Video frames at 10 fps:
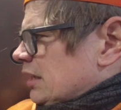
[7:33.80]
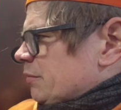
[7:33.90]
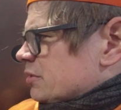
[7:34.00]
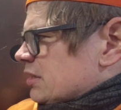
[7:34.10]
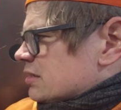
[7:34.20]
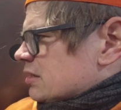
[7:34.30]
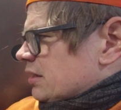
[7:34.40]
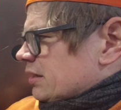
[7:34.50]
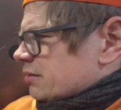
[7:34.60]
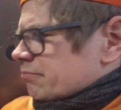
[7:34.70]
I'm just
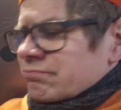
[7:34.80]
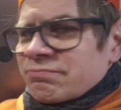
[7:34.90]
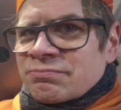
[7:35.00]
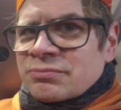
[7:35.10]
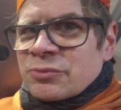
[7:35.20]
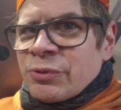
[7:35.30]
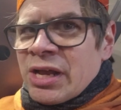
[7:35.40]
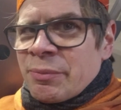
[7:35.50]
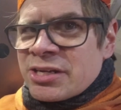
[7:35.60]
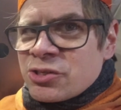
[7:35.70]
like
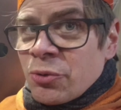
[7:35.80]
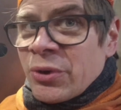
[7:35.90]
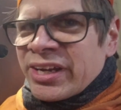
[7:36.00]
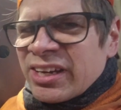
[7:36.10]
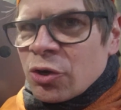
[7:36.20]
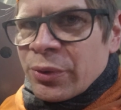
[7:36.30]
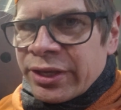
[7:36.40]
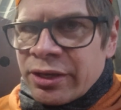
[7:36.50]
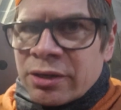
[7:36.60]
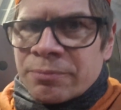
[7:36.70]
when I'm actually welding over
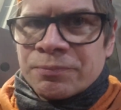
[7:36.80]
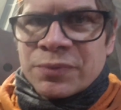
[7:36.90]
here.